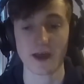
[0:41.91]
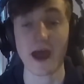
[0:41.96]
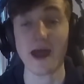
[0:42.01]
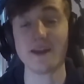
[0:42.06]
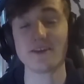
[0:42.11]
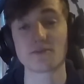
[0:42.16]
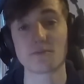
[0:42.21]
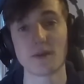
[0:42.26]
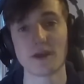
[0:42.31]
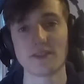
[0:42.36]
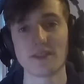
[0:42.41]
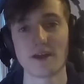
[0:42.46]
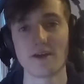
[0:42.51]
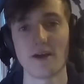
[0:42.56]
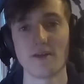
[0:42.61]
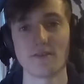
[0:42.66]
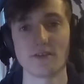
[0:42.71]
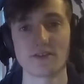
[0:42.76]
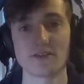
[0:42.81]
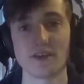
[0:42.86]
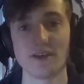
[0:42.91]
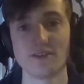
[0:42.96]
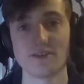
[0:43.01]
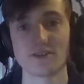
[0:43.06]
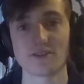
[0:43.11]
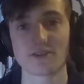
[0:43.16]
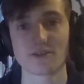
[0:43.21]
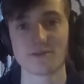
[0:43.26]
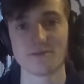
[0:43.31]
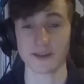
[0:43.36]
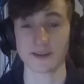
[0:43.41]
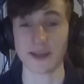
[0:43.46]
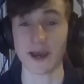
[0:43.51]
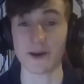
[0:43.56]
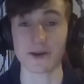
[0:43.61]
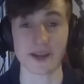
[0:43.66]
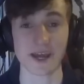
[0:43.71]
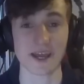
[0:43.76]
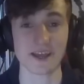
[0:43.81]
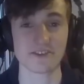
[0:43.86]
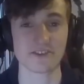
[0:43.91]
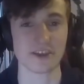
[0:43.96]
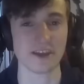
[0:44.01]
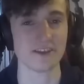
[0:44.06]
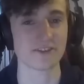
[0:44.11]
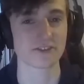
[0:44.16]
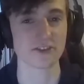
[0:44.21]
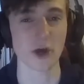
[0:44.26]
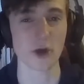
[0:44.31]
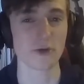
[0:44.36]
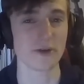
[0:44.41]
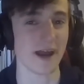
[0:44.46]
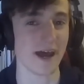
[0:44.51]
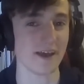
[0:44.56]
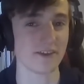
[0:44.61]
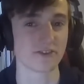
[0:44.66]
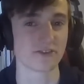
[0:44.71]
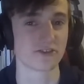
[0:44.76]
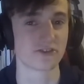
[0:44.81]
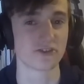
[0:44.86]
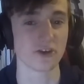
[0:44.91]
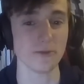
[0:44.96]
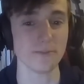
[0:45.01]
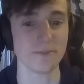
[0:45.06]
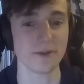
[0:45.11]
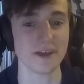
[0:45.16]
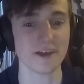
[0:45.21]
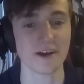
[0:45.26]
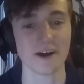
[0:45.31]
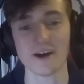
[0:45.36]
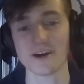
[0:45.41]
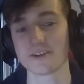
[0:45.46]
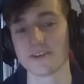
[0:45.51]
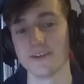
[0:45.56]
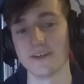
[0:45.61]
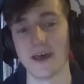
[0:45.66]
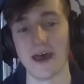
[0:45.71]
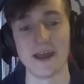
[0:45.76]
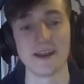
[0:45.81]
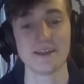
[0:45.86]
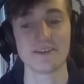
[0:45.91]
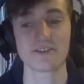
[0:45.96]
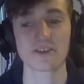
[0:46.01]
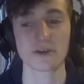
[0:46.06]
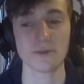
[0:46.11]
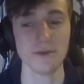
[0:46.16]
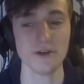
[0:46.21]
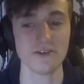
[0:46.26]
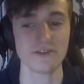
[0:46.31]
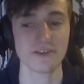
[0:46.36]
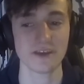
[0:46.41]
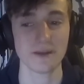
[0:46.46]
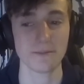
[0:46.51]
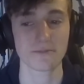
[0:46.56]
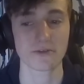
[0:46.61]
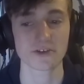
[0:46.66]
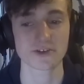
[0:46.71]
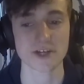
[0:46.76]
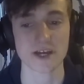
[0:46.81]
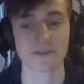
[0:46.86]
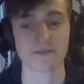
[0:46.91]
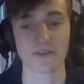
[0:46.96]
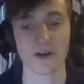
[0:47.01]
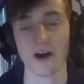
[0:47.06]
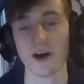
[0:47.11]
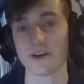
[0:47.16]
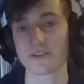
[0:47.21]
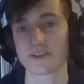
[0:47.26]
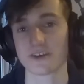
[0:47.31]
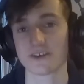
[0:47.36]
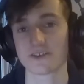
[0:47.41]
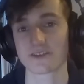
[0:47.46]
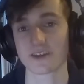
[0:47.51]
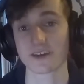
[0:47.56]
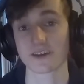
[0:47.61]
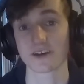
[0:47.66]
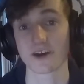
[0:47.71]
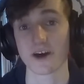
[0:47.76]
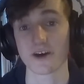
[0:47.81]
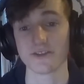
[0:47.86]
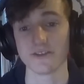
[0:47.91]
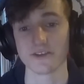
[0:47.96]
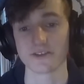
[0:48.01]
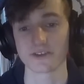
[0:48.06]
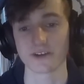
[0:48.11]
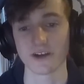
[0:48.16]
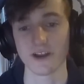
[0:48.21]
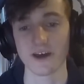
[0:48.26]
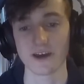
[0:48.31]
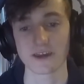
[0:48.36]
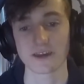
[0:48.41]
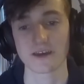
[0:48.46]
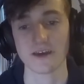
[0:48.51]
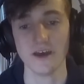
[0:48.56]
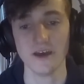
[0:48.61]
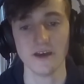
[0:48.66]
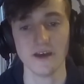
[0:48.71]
And it's been there ever since. Nowadays, it's known as Stompy Garden and it's a community project for artists and gardeners alike.